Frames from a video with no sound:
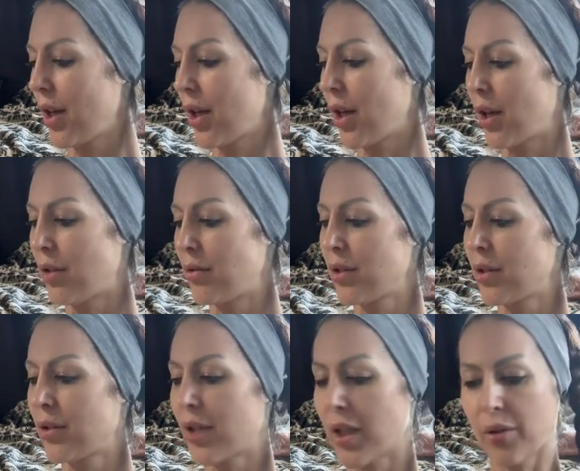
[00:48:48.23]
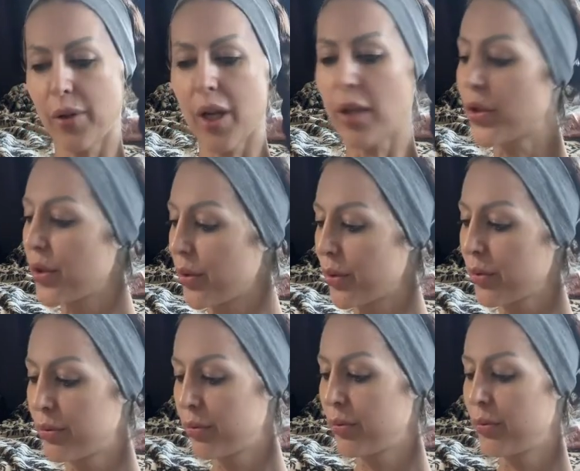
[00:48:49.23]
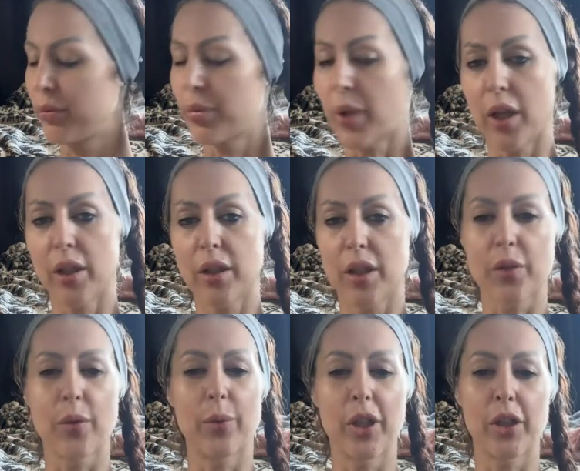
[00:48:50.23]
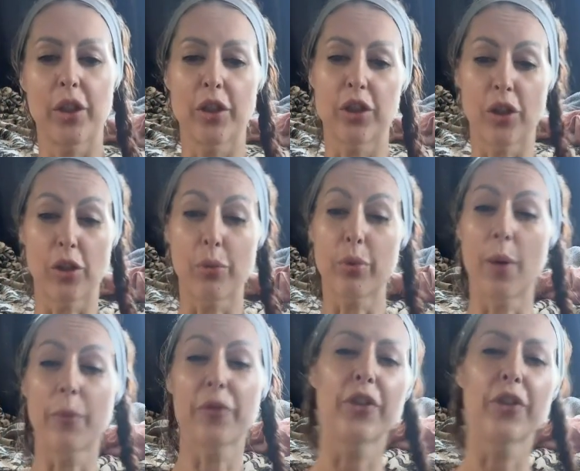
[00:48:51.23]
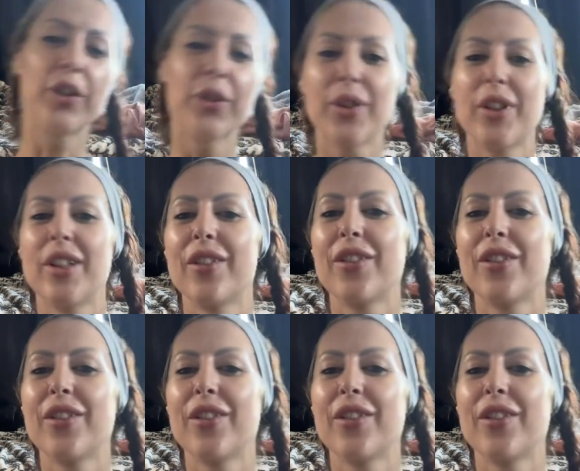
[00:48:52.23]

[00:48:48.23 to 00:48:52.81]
And that's okay too, but this would be a good journal prompt for you